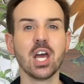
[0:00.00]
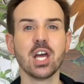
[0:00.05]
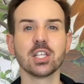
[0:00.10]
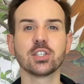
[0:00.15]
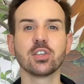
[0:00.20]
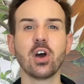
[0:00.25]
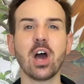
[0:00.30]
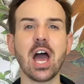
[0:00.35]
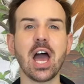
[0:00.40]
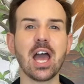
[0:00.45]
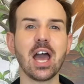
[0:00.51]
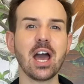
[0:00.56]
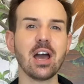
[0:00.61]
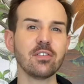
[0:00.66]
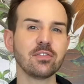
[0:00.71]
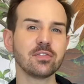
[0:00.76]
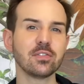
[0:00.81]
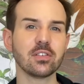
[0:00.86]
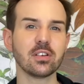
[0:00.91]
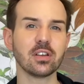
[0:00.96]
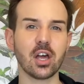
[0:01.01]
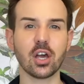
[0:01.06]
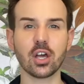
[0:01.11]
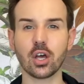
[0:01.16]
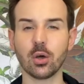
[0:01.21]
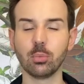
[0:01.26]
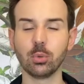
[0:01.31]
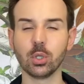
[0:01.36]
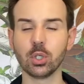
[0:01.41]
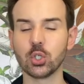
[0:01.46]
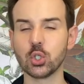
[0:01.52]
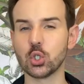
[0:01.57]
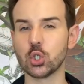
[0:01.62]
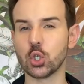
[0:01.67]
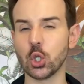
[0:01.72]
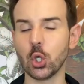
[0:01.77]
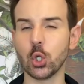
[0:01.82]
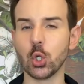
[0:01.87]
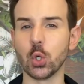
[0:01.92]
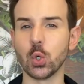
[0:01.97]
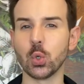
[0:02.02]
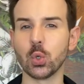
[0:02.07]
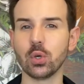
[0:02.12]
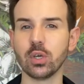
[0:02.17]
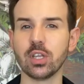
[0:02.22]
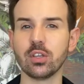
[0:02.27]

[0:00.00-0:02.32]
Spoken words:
So I have a couple to show you.